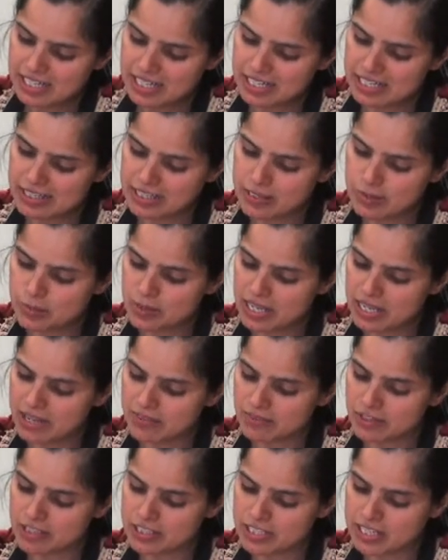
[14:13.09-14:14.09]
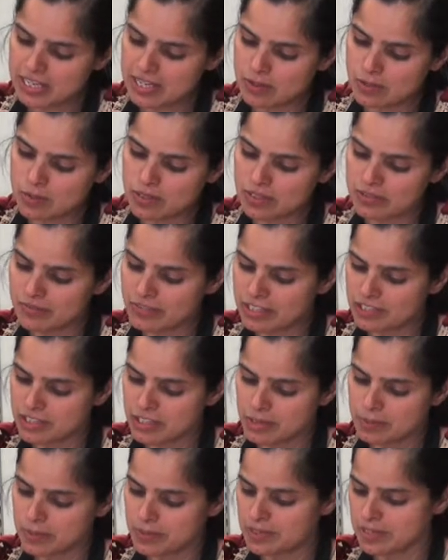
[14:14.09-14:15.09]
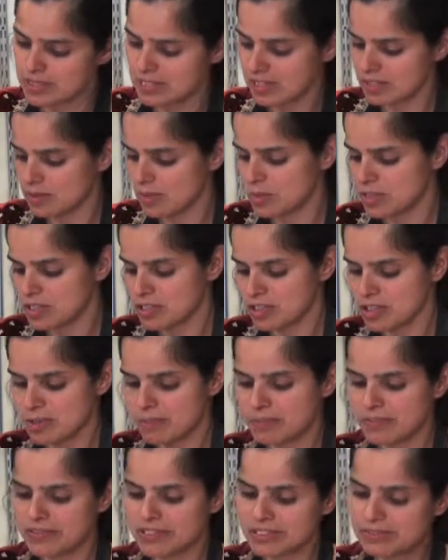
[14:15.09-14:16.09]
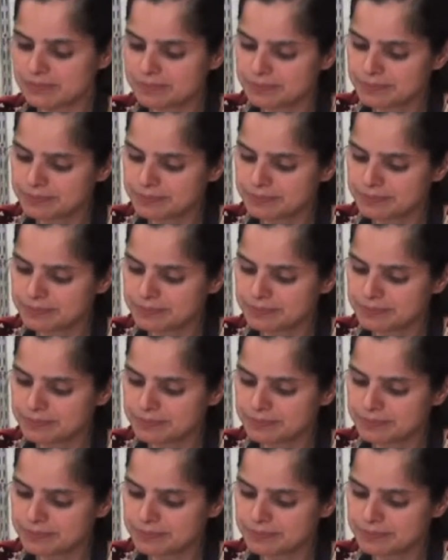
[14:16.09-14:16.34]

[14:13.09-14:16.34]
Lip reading: And then we have our tower of vegetables that go on top of it.